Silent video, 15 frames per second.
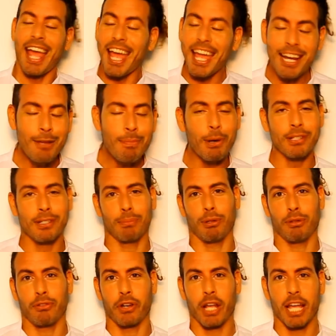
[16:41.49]
any
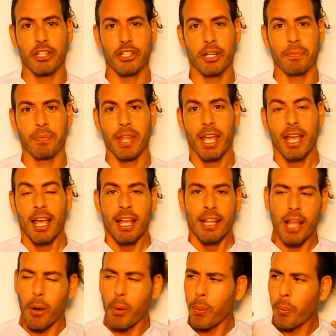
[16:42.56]
possible variation.
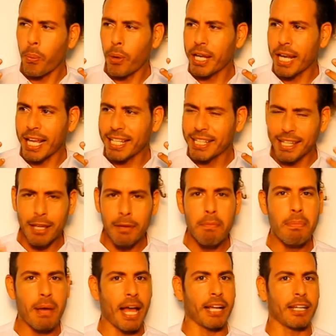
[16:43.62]
Now, when I
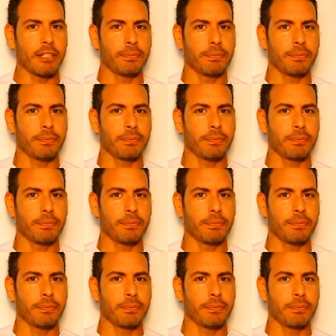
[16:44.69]
came back,